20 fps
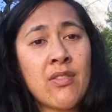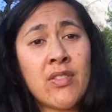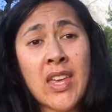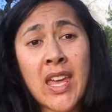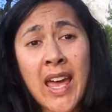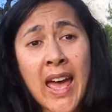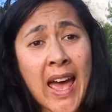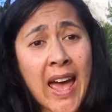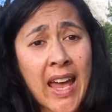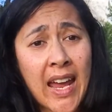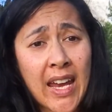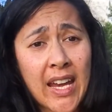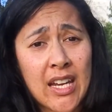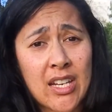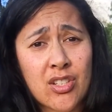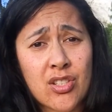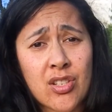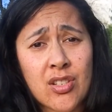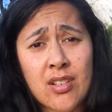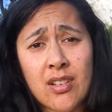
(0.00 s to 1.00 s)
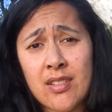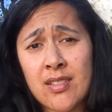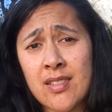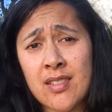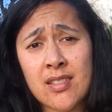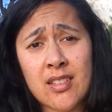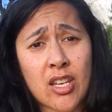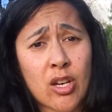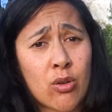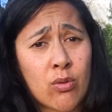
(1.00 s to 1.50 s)
their age,
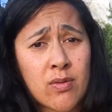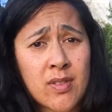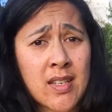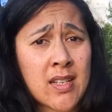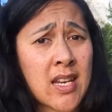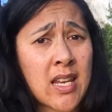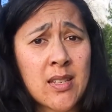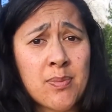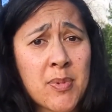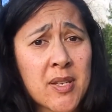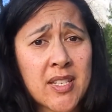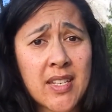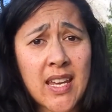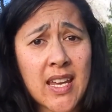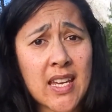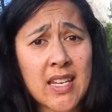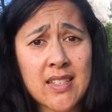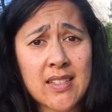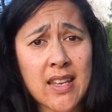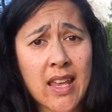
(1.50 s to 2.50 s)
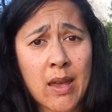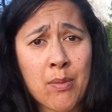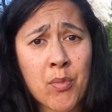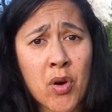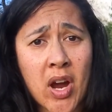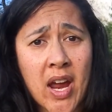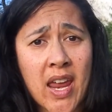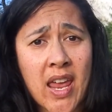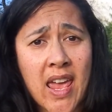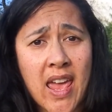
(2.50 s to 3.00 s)
skills and expertise they
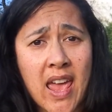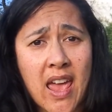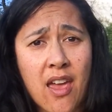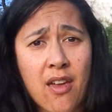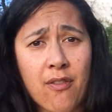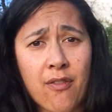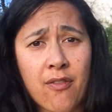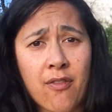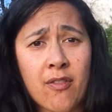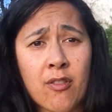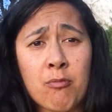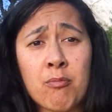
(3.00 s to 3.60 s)
might have,